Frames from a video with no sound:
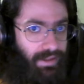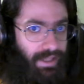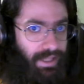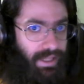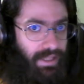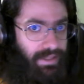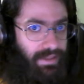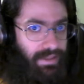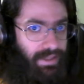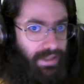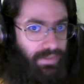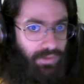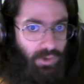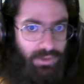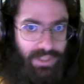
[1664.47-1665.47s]
And
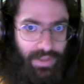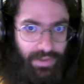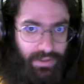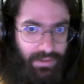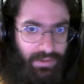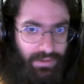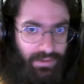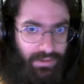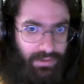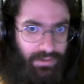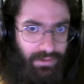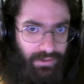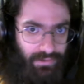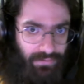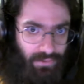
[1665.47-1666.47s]
then there was nothing
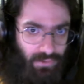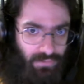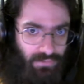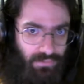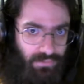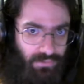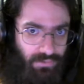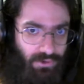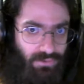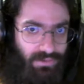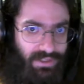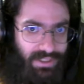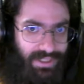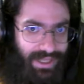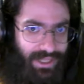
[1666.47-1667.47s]
on the phone, no
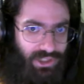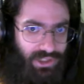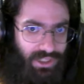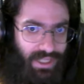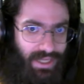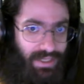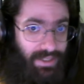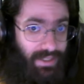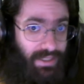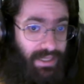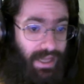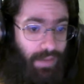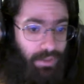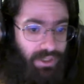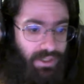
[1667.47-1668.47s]
indication that anything had
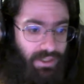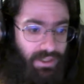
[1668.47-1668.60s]
happened.